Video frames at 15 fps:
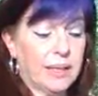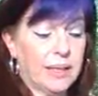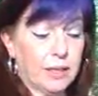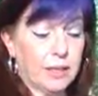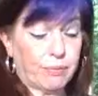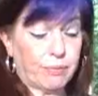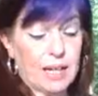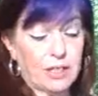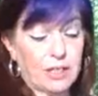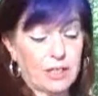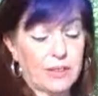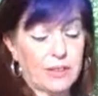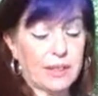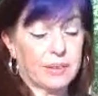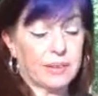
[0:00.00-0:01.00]
And it's right
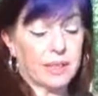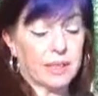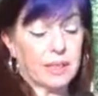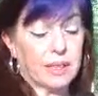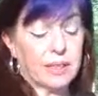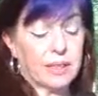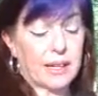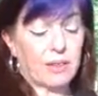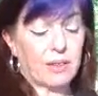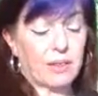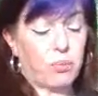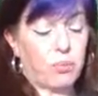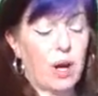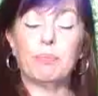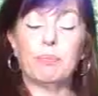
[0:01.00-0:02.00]
under the Knight
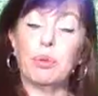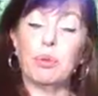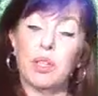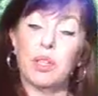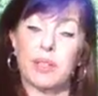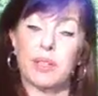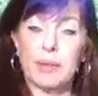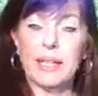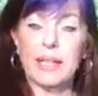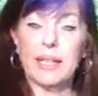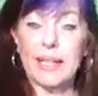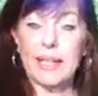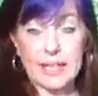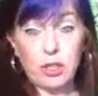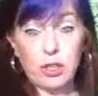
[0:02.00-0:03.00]
of Wands. Put
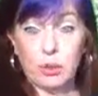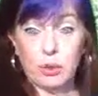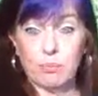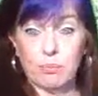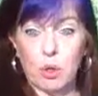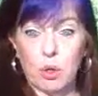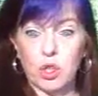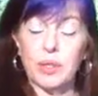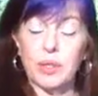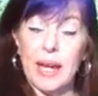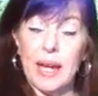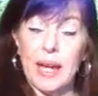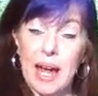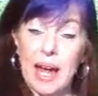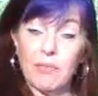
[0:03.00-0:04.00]
something into
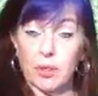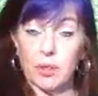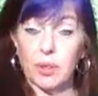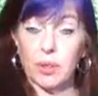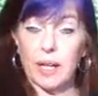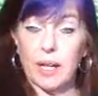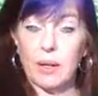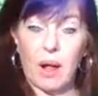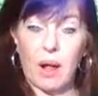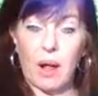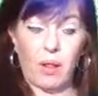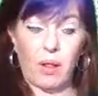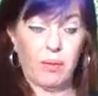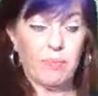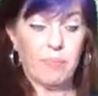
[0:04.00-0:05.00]
motion after a
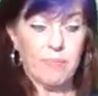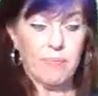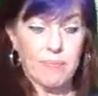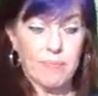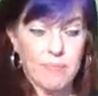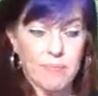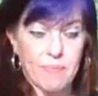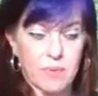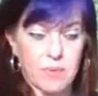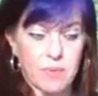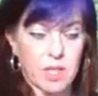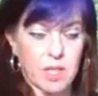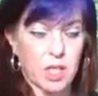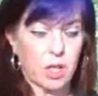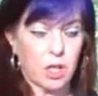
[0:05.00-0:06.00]
well,
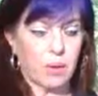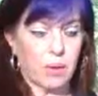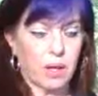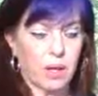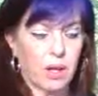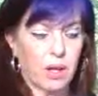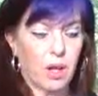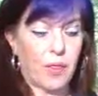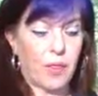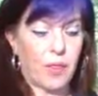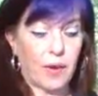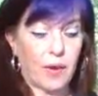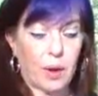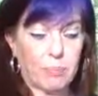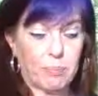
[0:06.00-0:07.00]
you know,
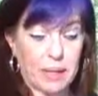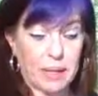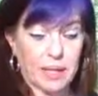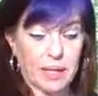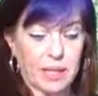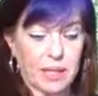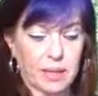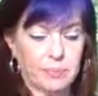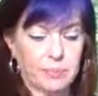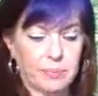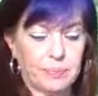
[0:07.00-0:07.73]
thought out period.